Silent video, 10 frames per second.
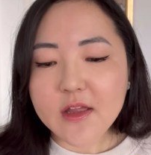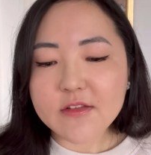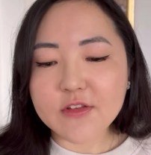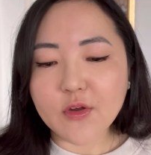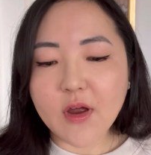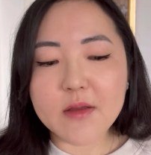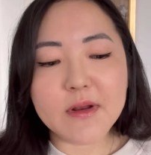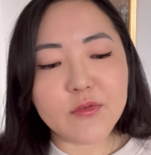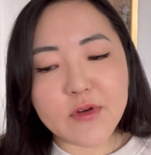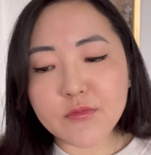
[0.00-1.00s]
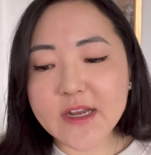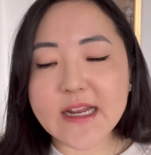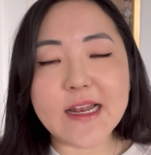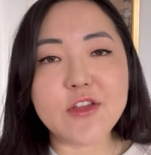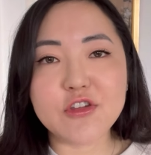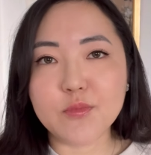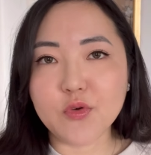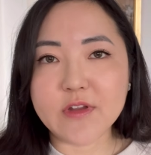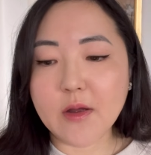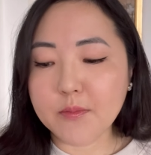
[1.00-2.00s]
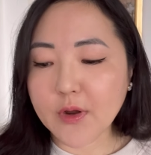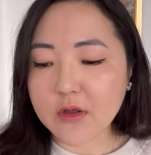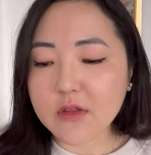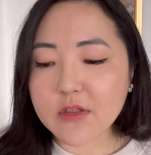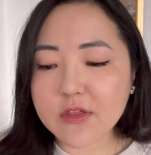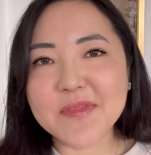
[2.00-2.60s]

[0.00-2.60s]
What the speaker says: So I'm really glad she brought out both.